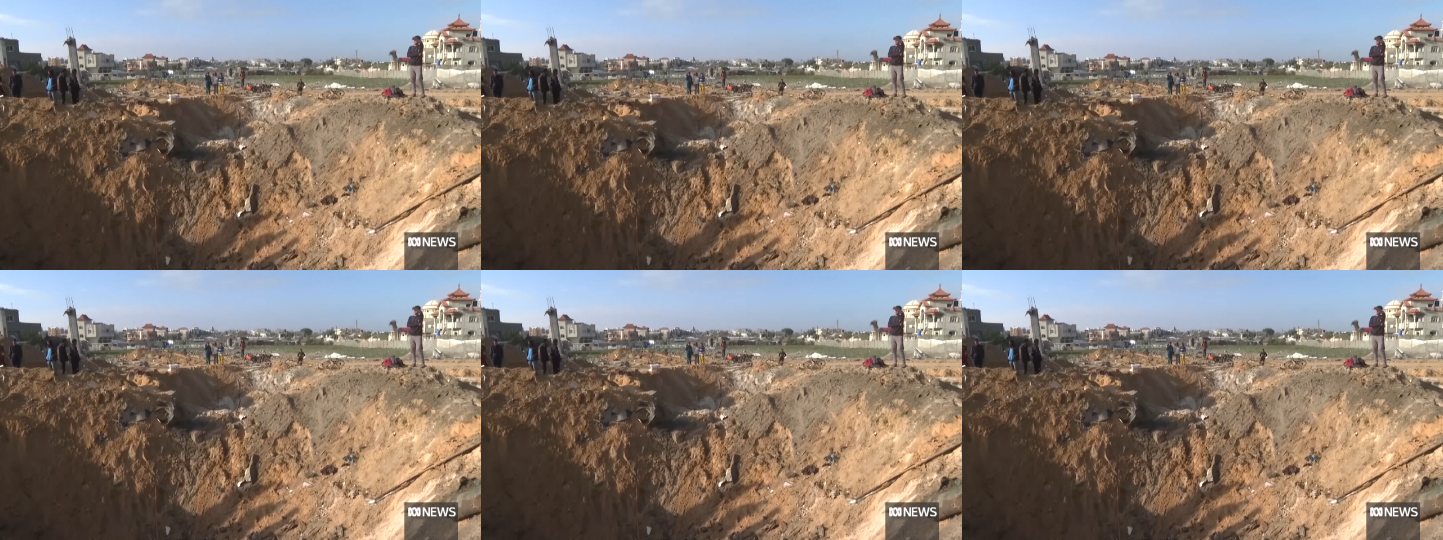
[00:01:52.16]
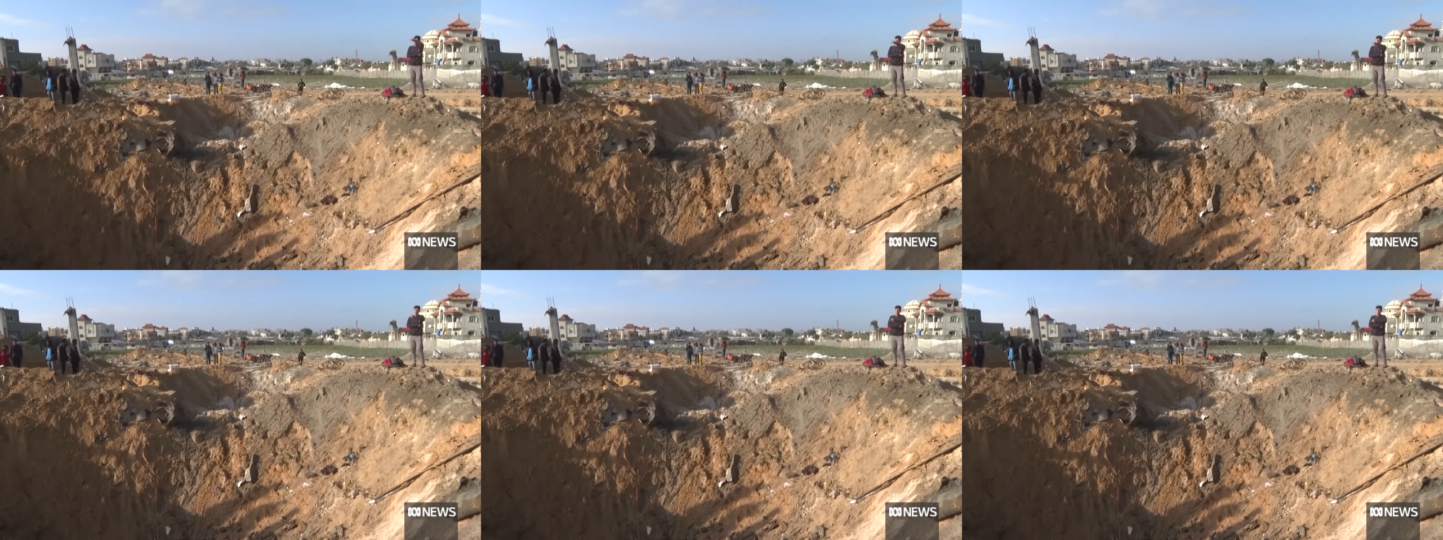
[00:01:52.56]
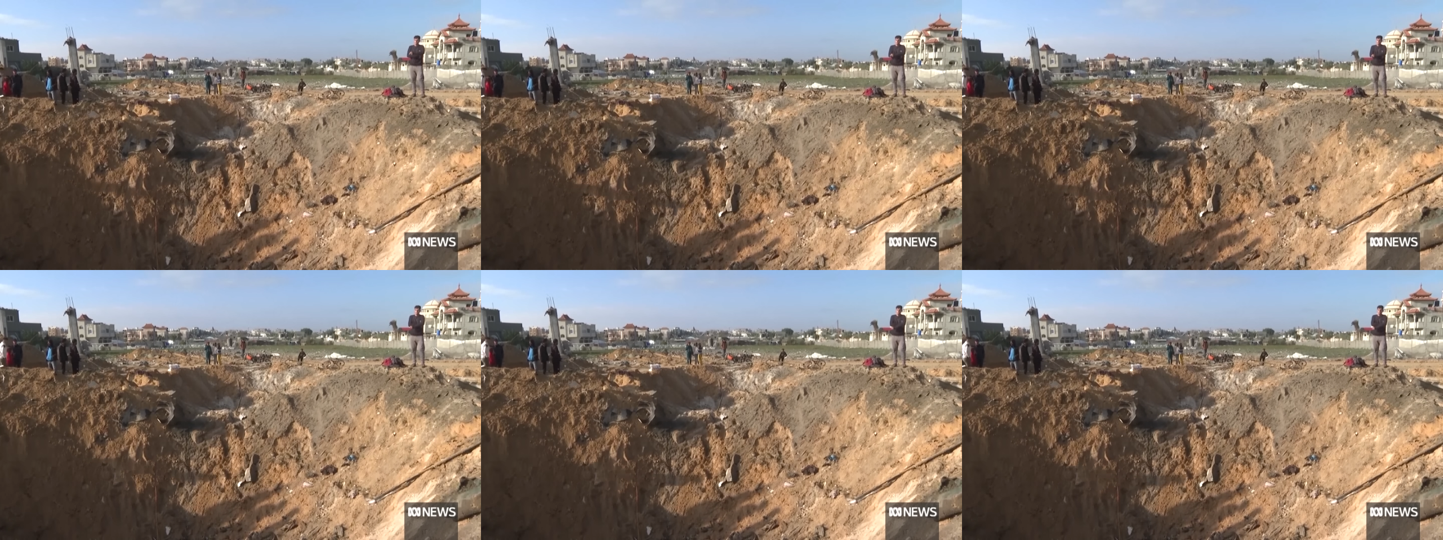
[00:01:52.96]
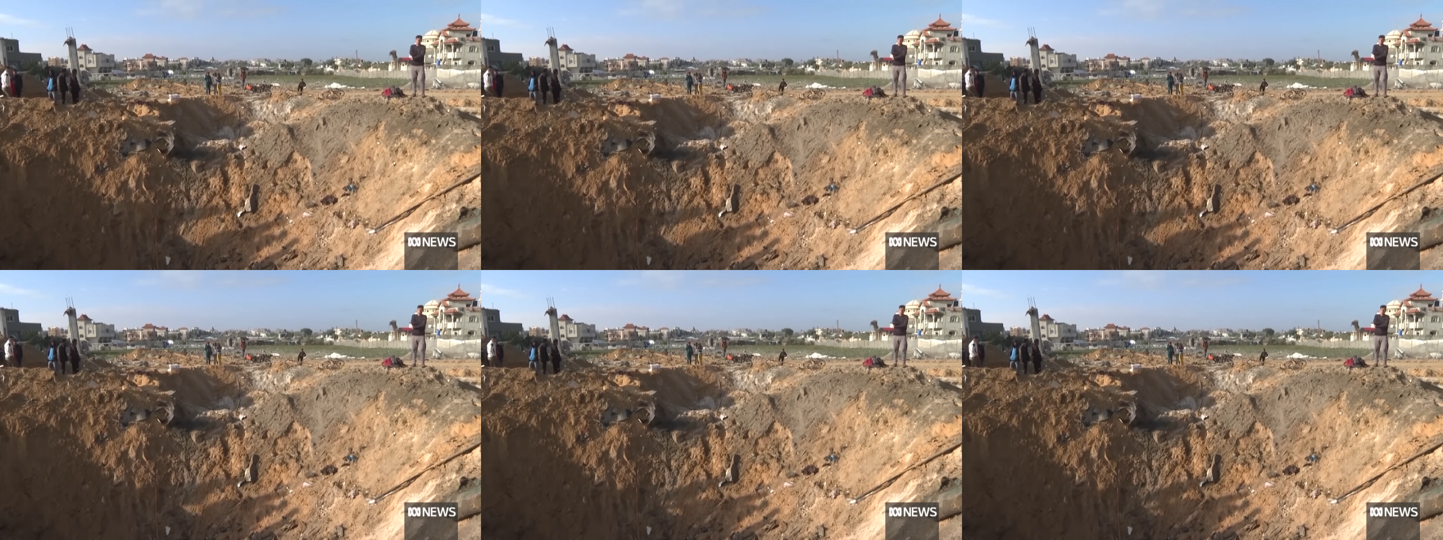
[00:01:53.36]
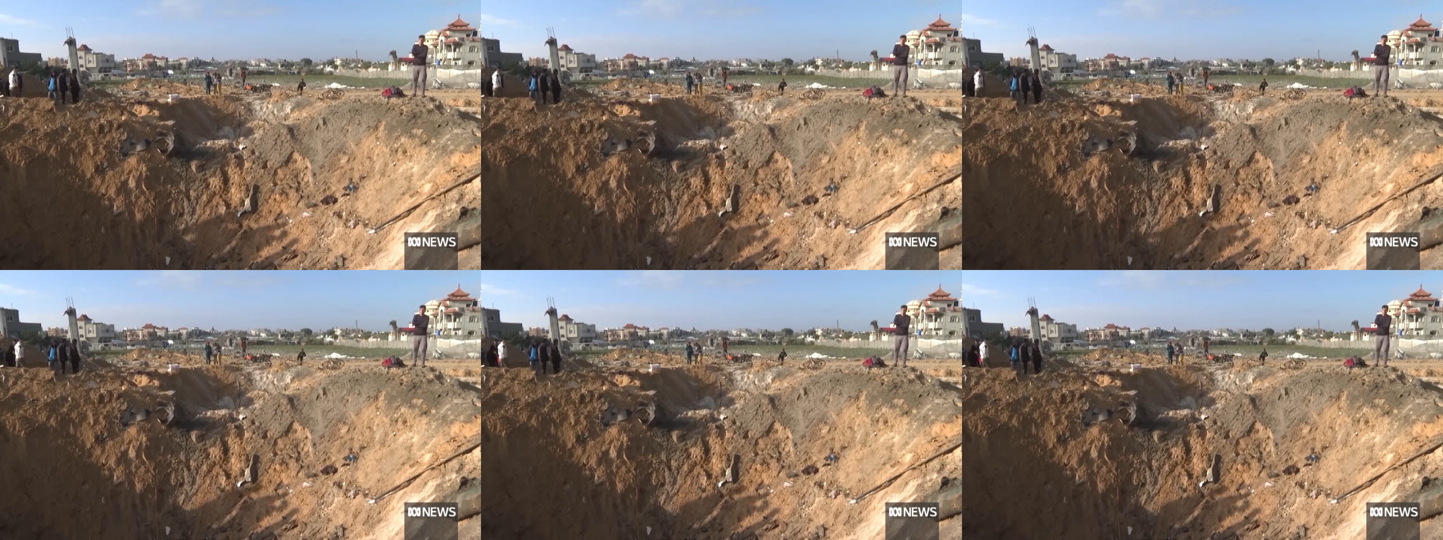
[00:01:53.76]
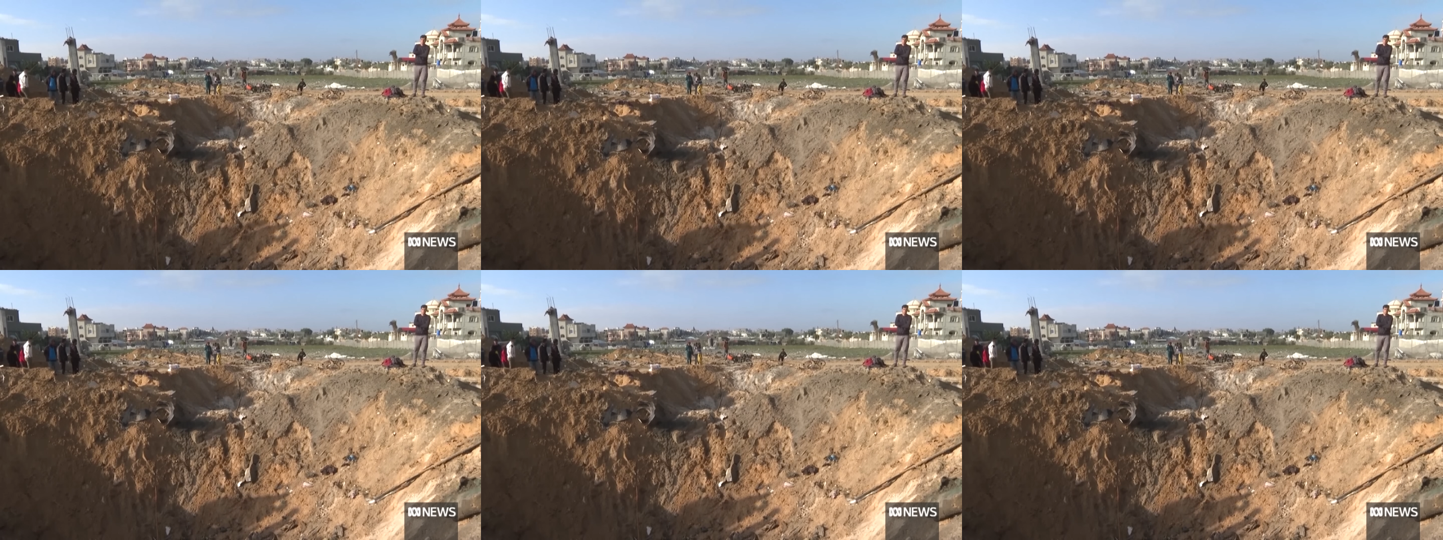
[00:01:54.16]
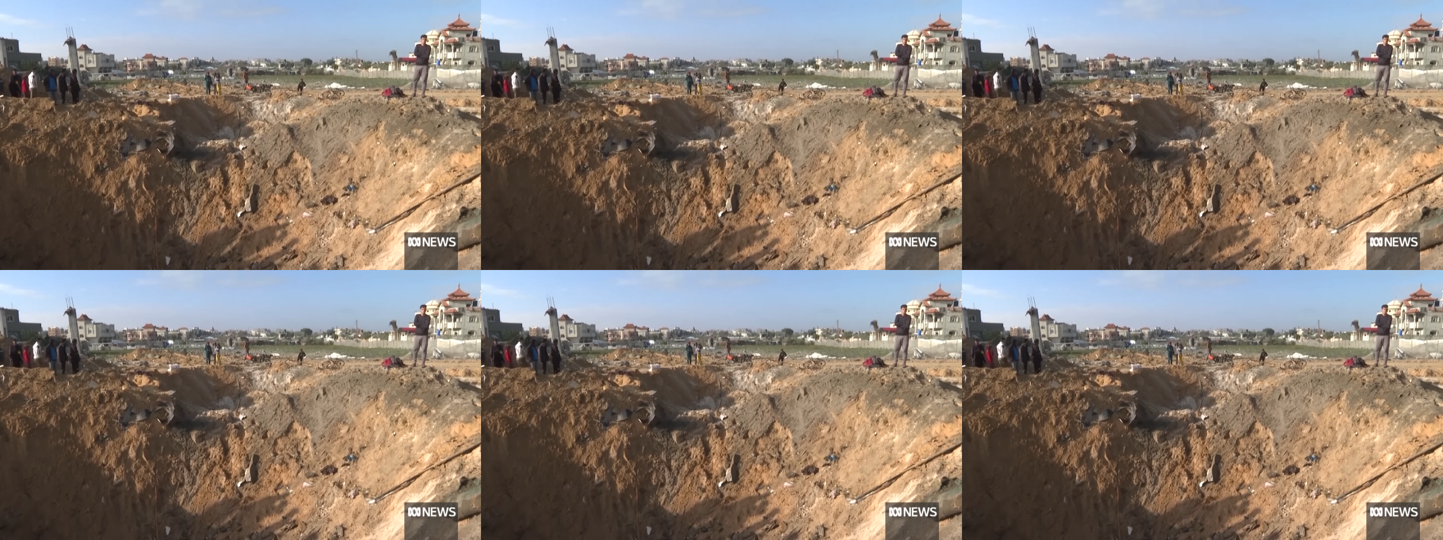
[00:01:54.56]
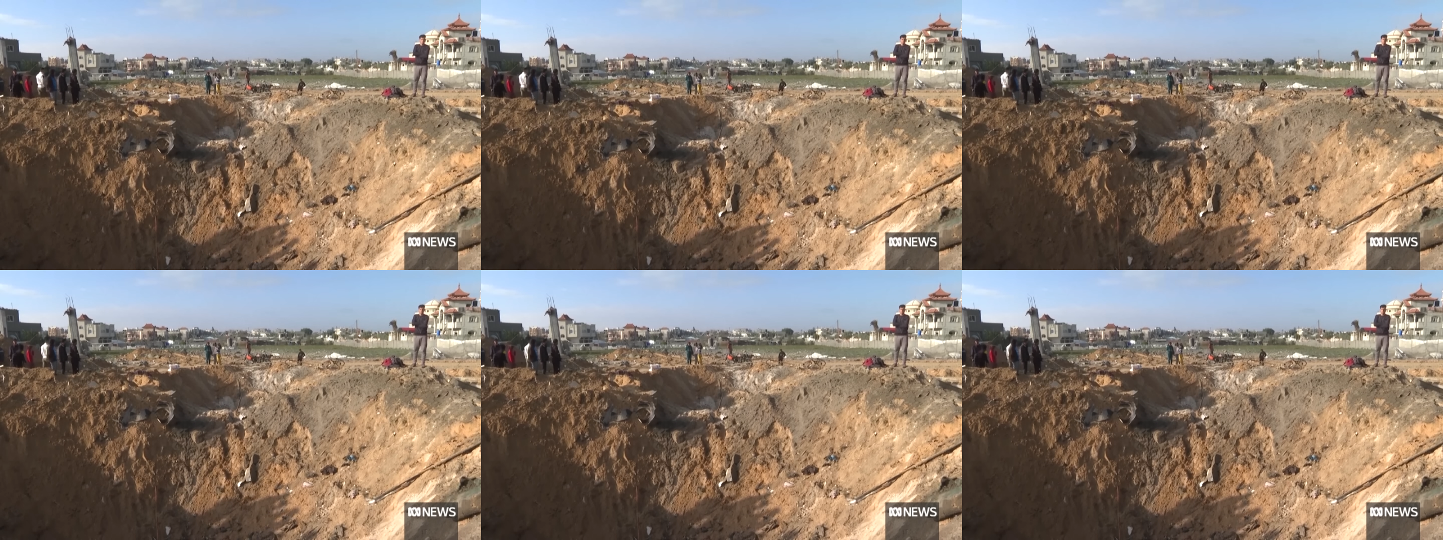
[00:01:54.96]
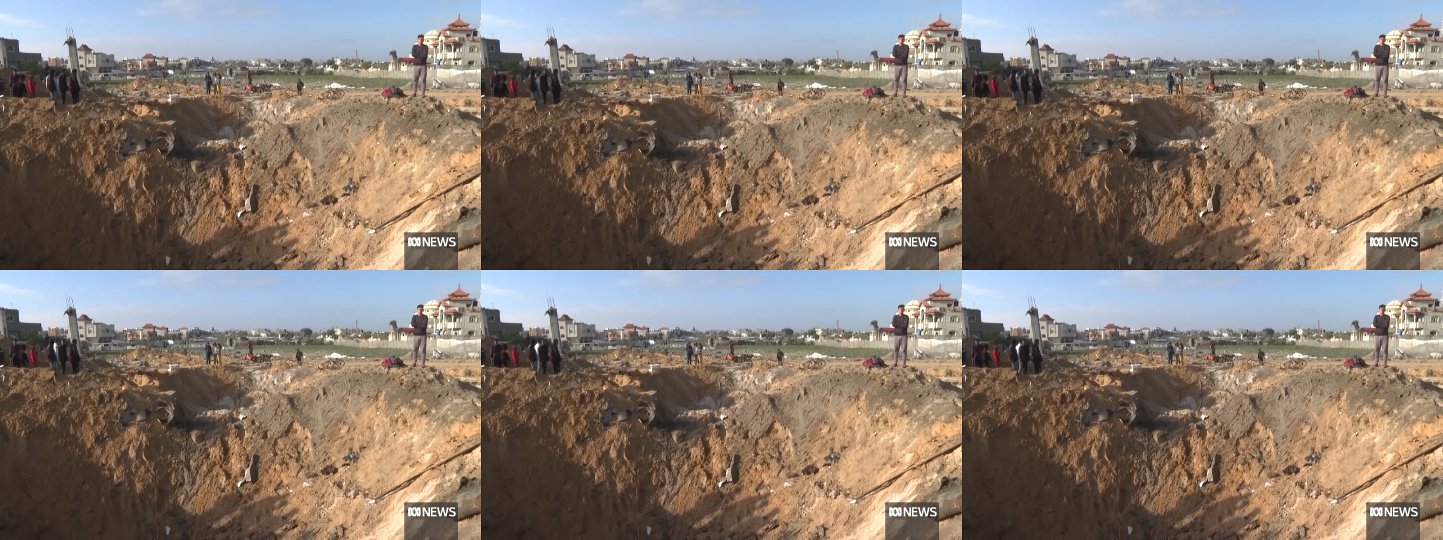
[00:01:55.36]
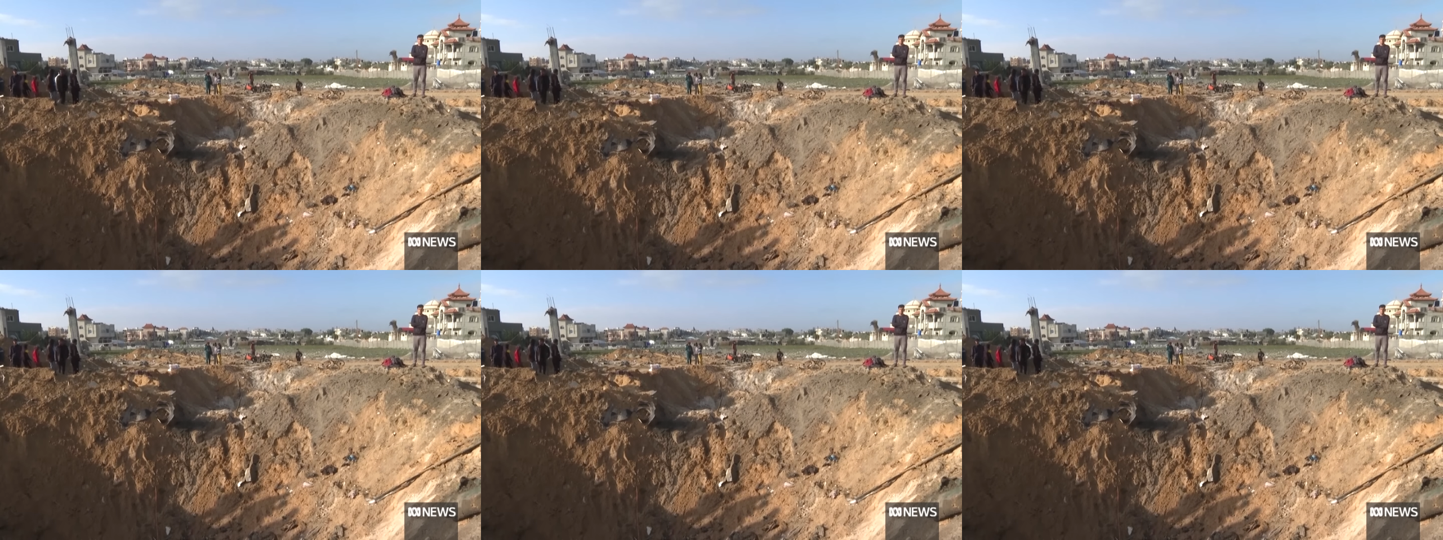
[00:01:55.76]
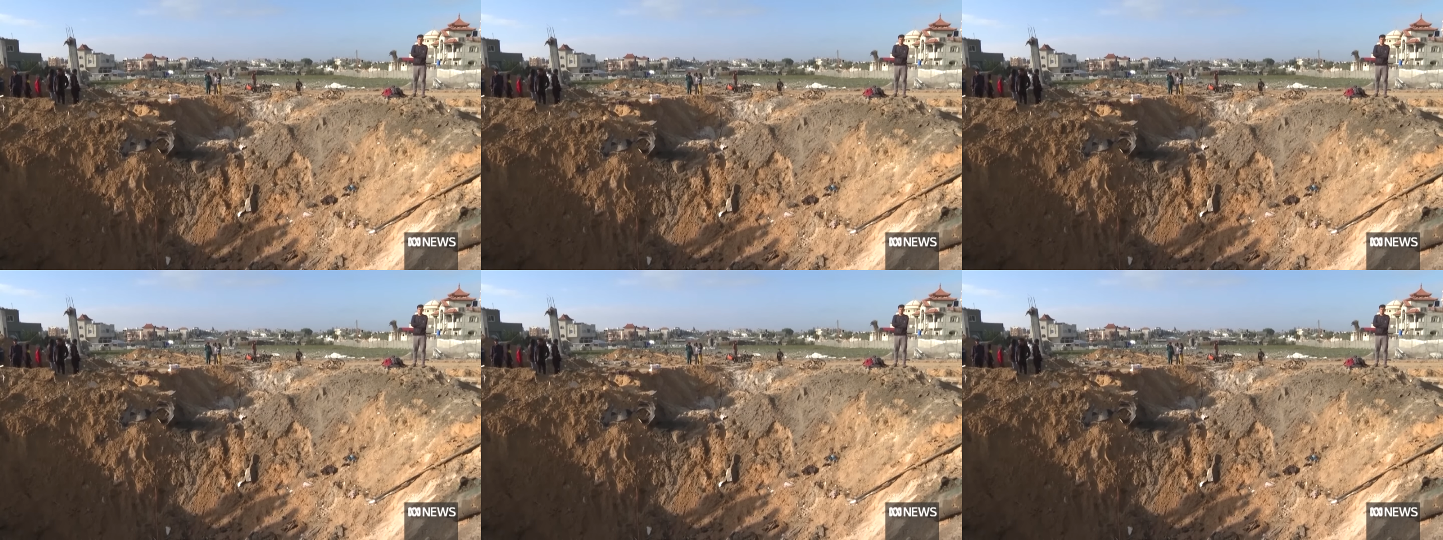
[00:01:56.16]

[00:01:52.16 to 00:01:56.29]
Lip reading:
[unreadable: no face in view]